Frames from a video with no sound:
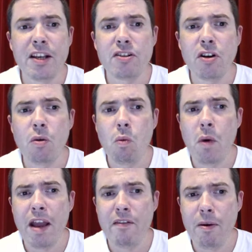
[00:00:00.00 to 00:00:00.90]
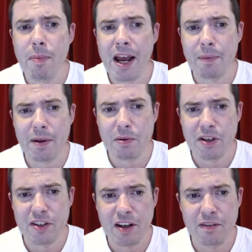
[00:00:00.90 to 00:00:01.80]
is not whether black people
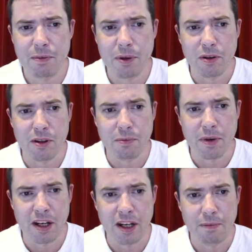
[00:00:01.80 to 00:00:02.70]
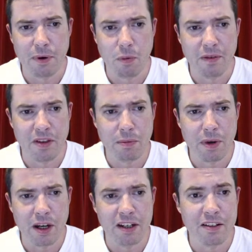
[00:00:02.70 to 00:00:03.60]
deserve to be on the money, but whether the
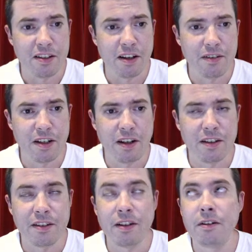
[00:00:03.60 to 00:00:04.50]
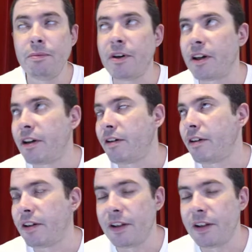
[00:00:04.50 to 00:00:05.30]
money deserves us. Oh my God.